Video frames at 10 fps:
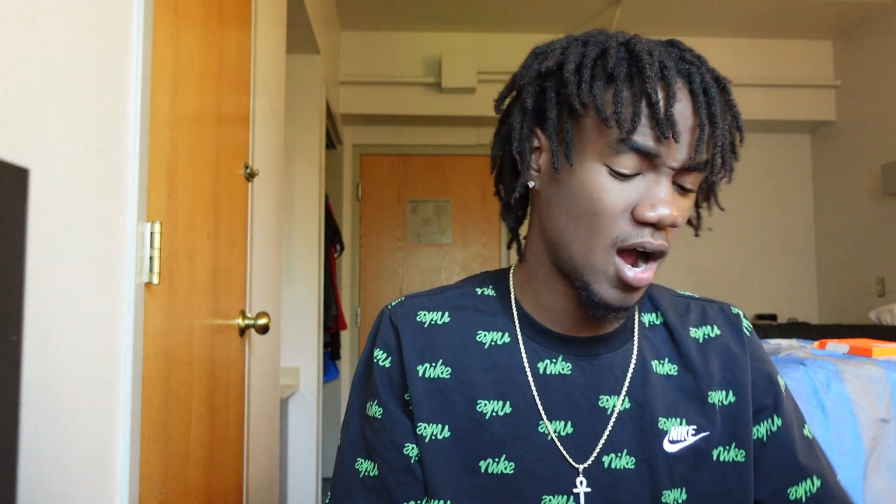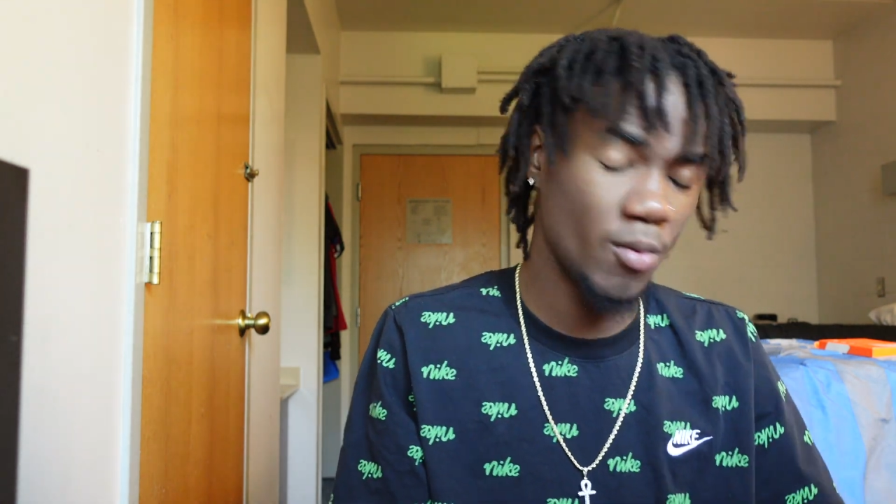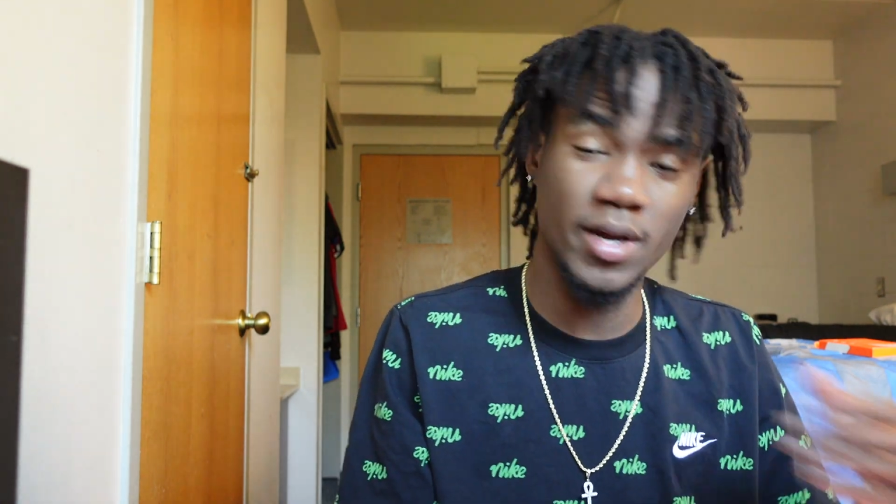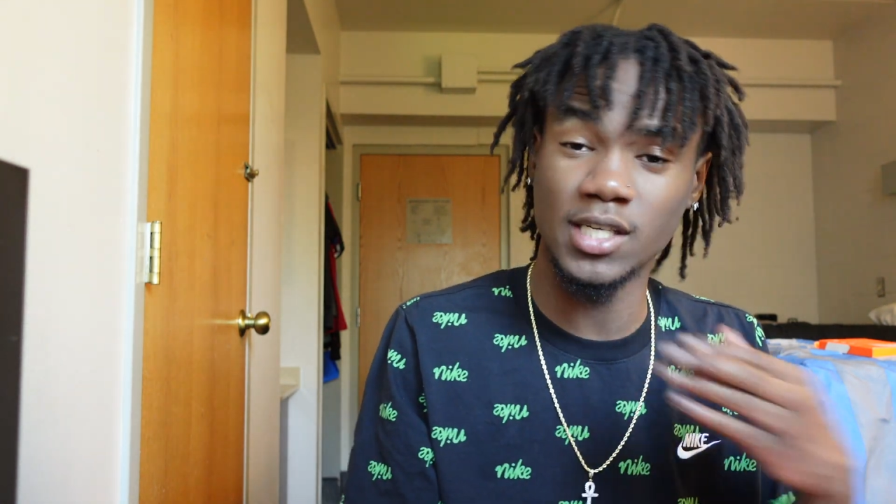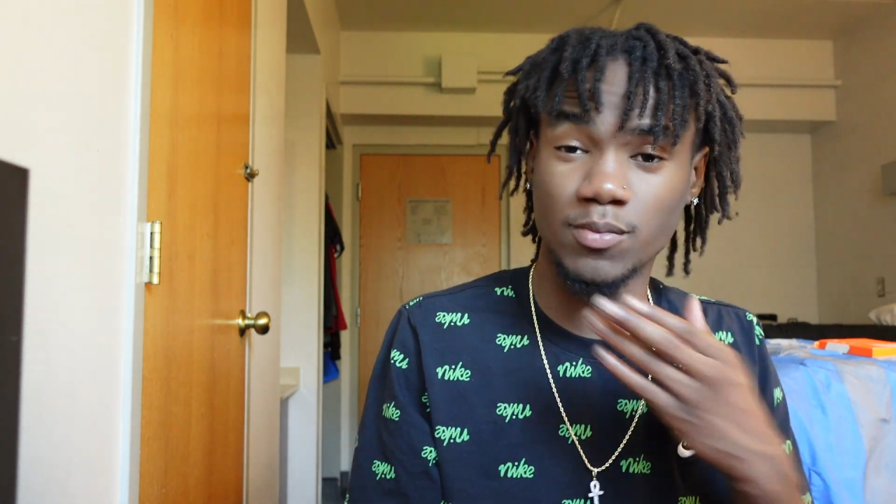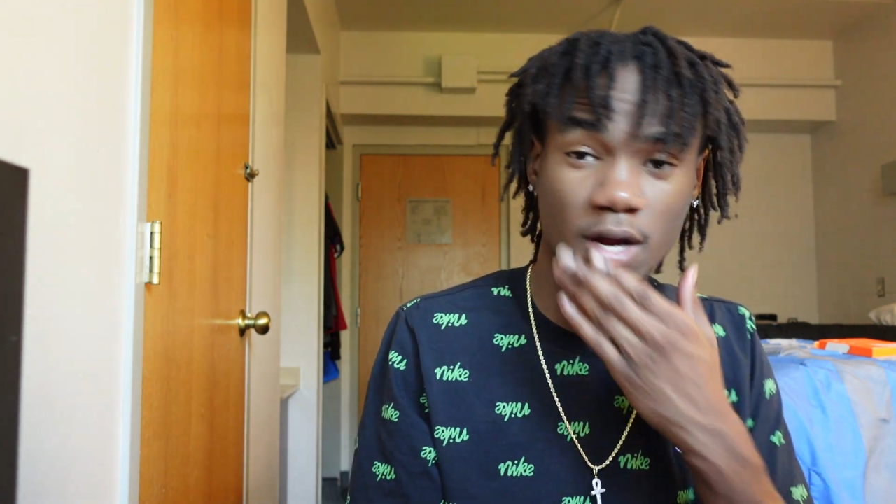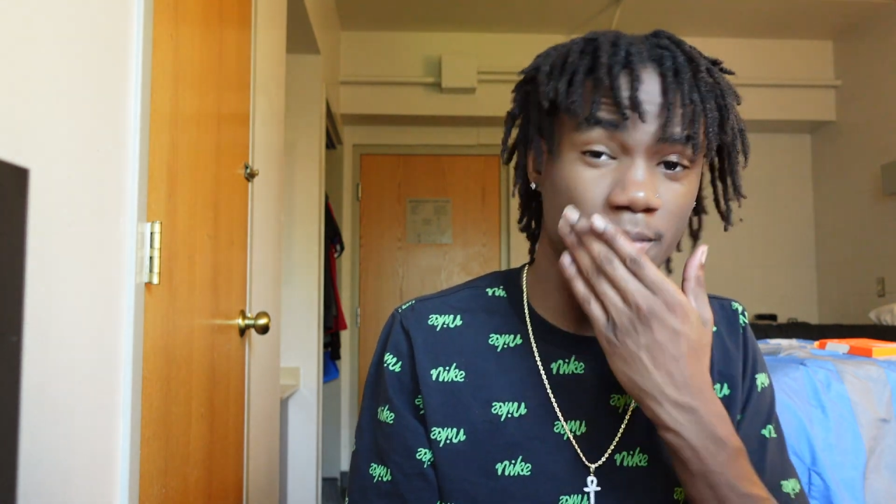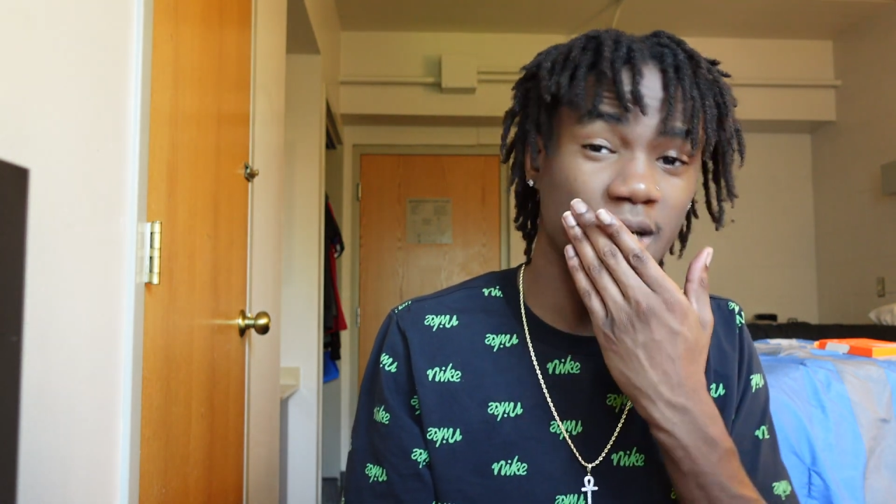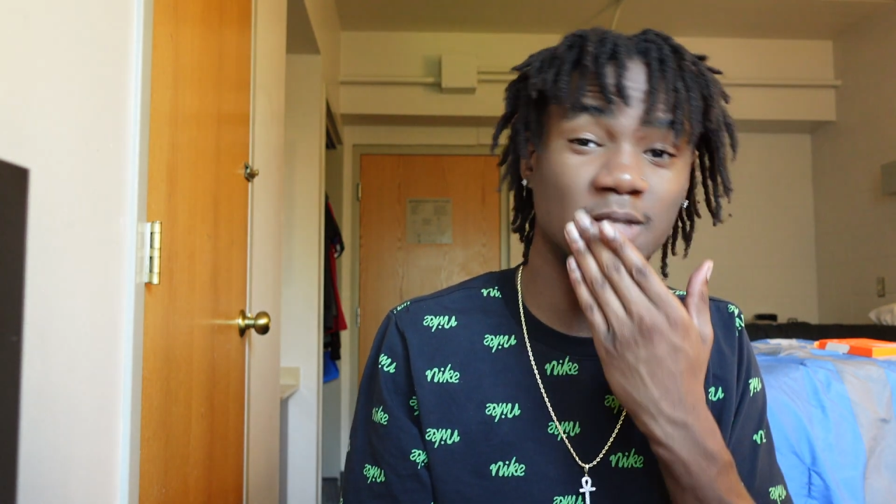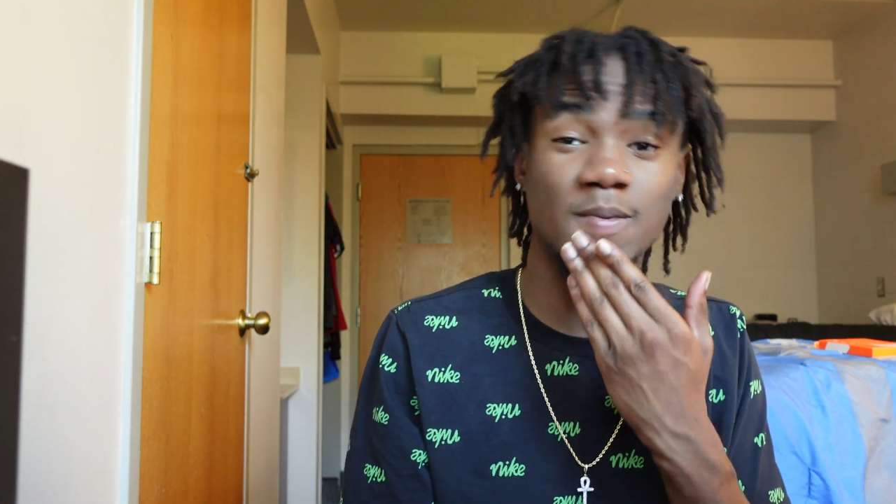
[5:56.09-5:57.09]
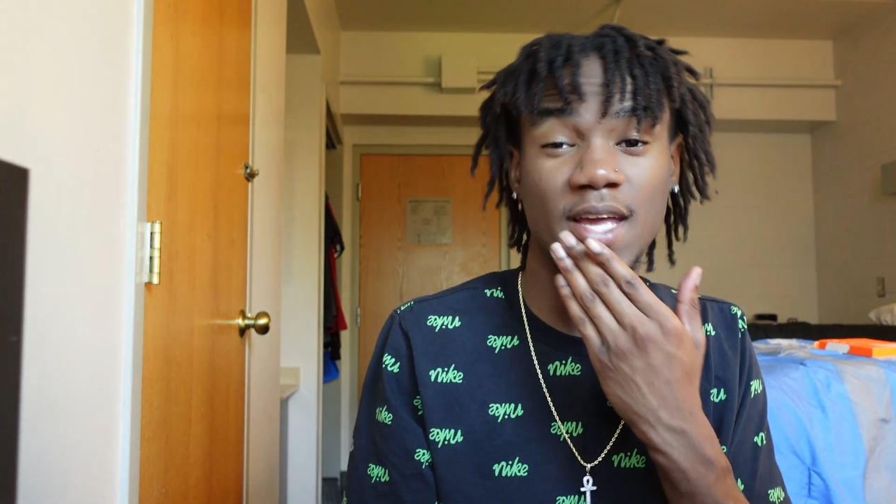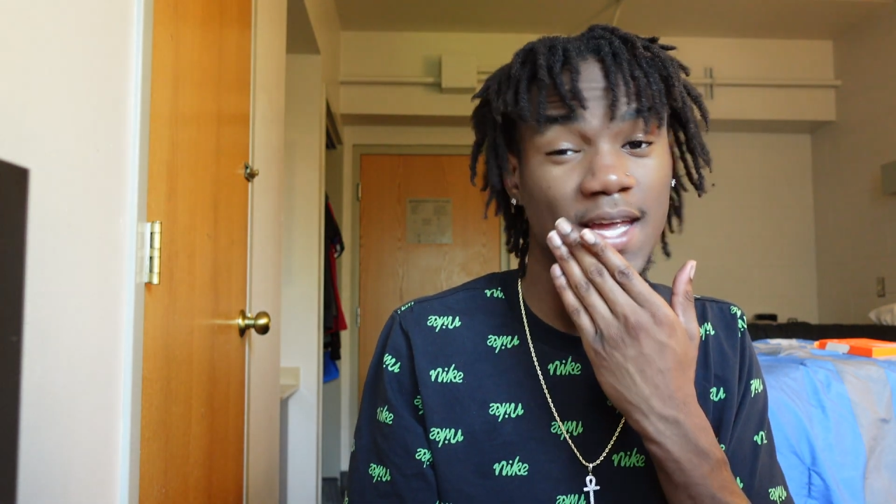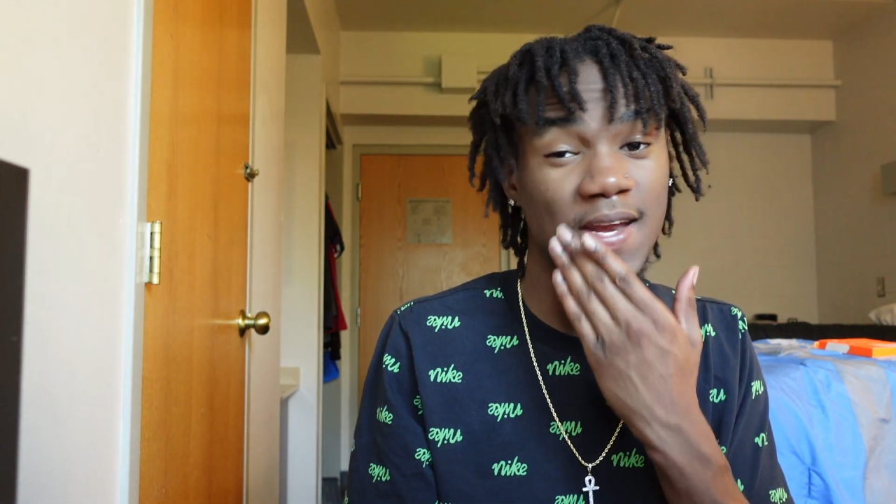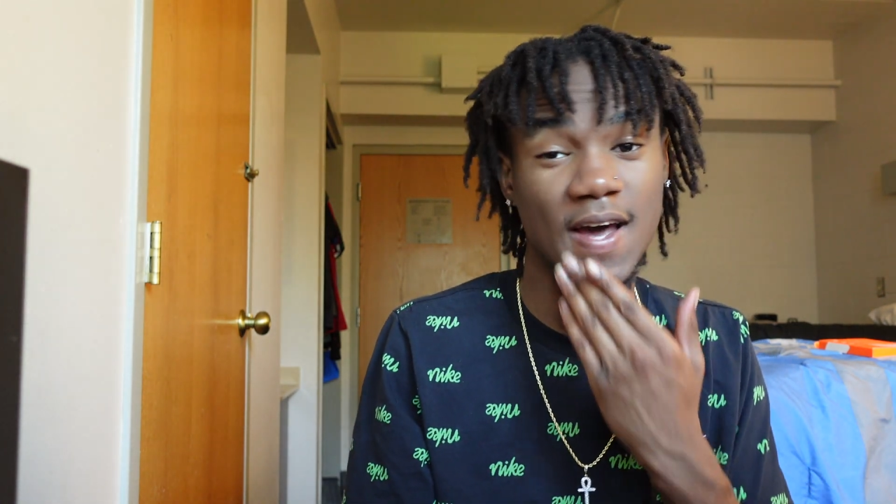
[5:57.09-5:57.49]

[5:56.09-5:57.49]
when it's pretty much being